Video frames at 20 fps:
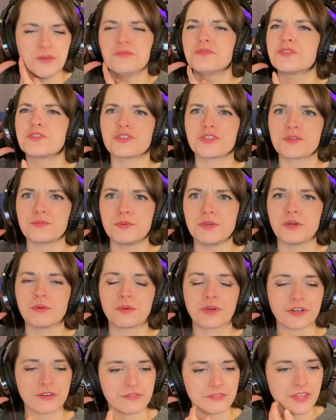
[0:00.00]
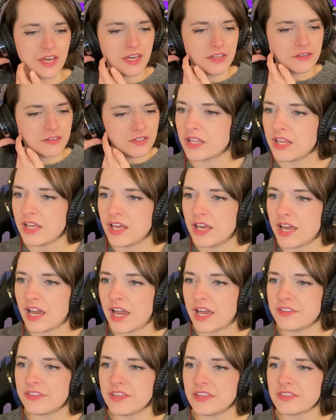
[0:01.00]
So just be aware of that.
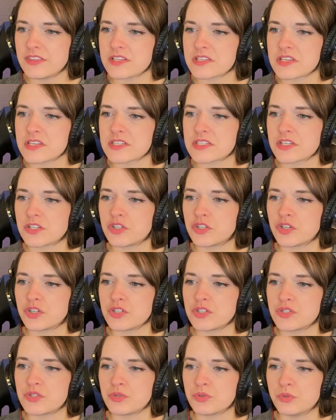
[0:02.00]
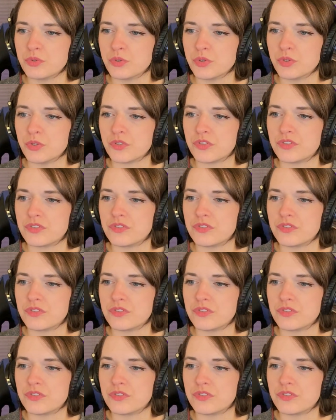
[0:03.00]
I think this is a good tool